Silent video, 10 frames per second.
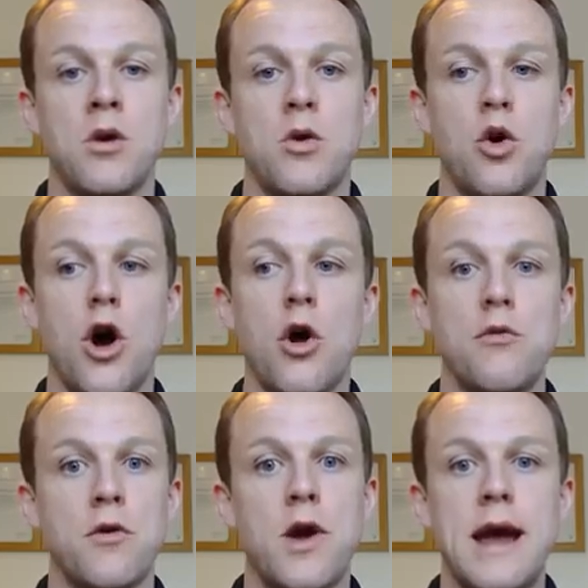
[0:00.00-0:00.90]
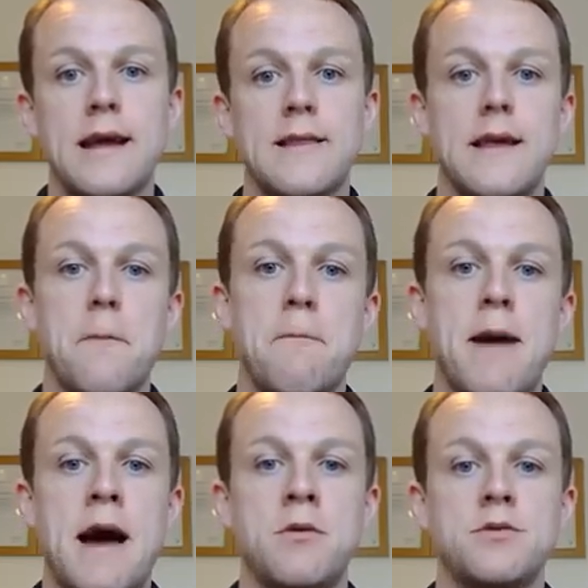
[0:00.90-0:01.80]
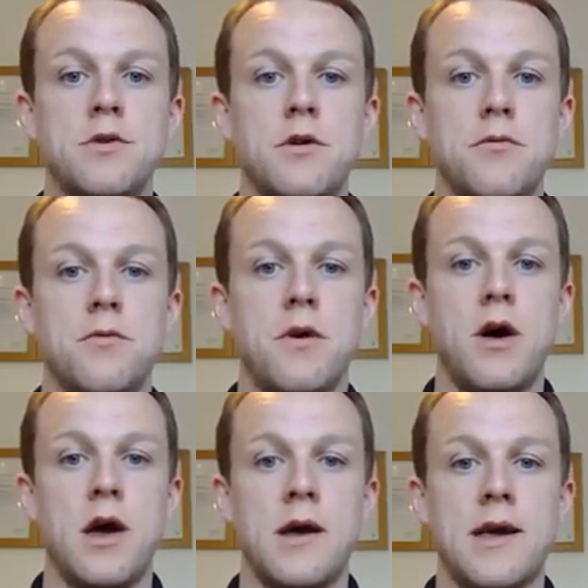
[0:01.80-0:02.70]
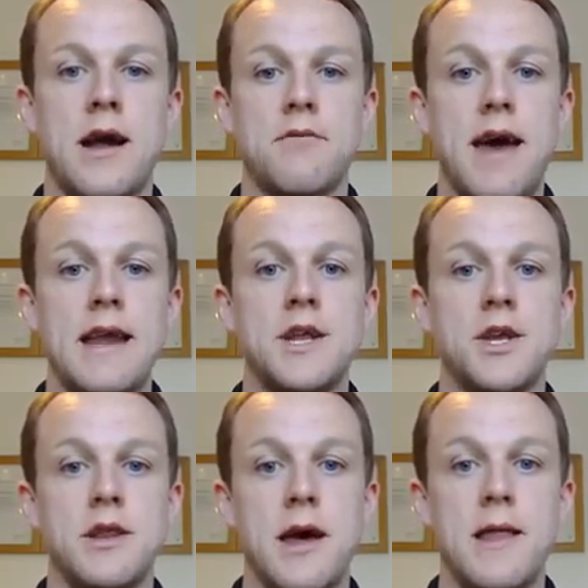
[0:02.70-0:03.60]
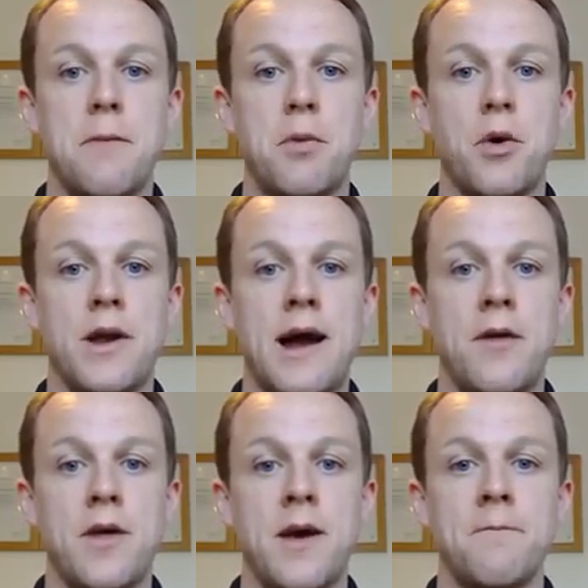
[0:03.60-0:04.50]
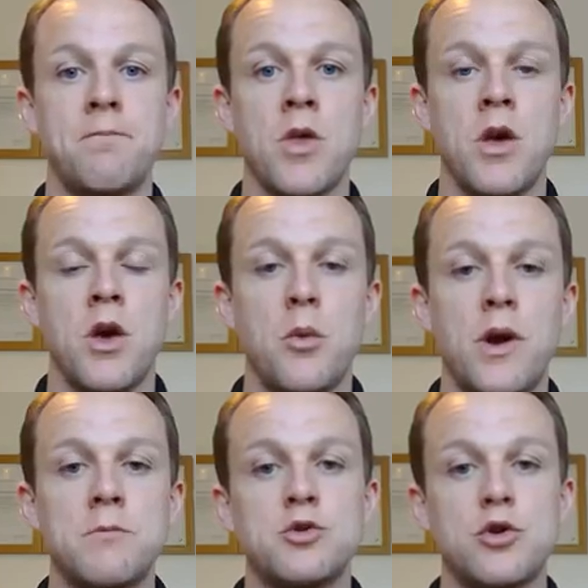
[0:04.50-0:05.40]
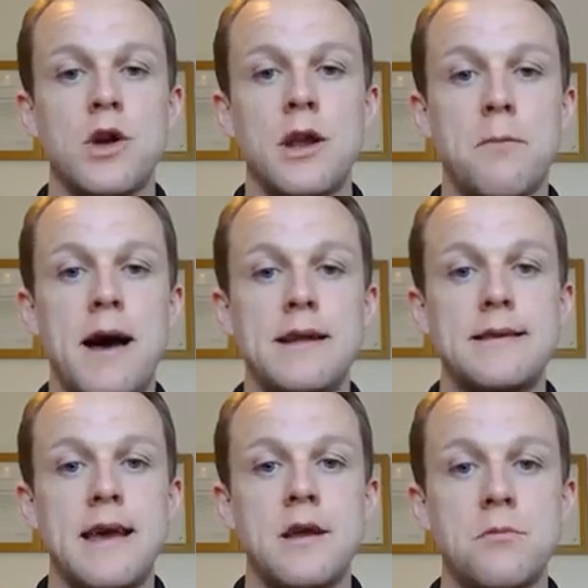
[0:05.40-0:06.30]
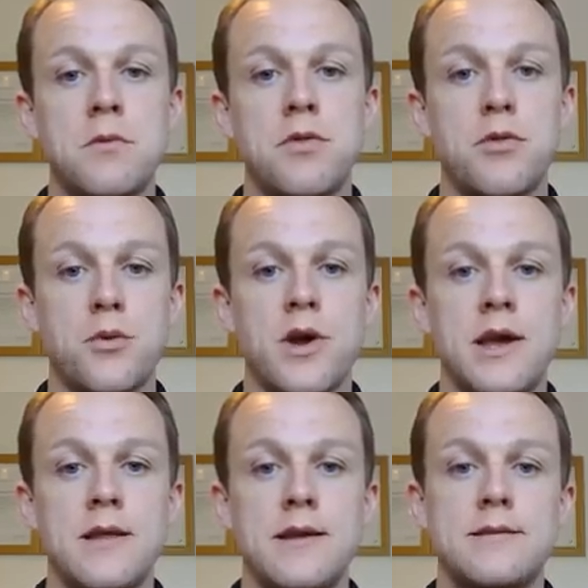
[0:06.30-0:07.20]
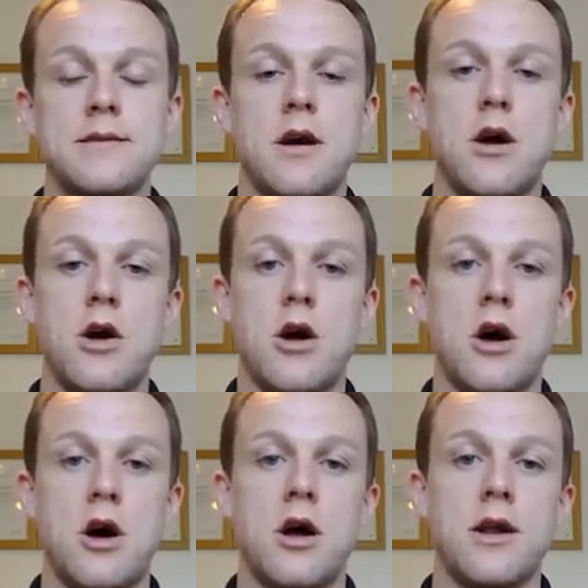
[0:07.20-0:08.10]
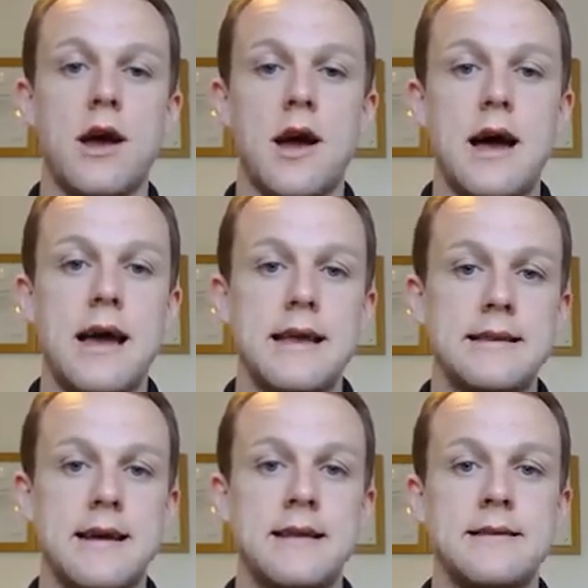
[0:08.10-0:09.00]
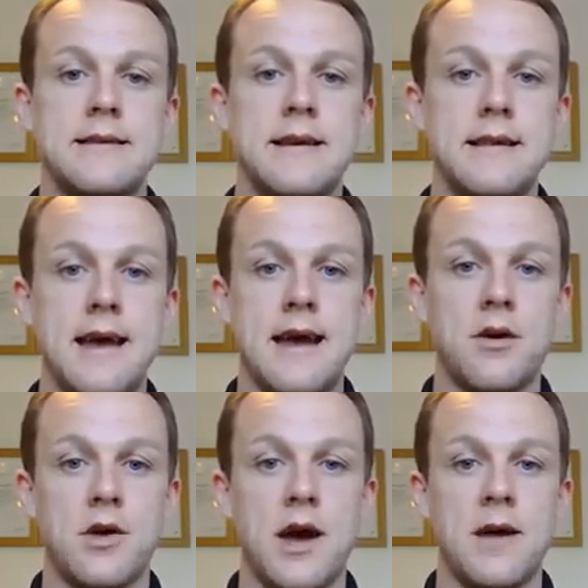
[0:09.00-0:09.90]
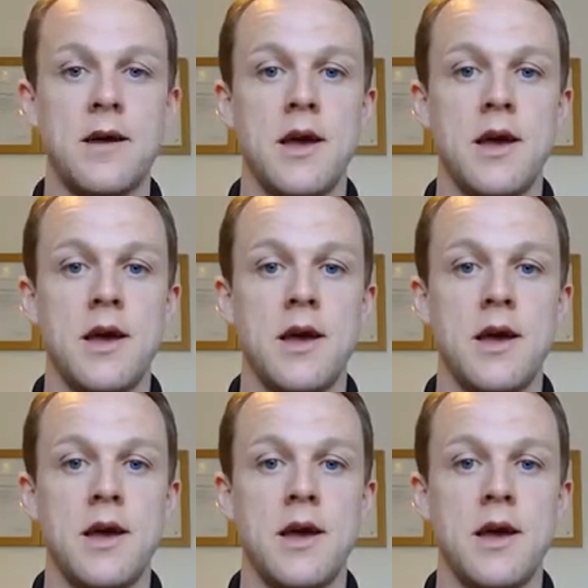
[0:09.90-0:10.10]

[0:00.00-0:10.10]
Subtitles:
or over-egg the amount of kind of energy that they're putting out there. When I'm talking about day number three, this is a hard, high intensity day, okay?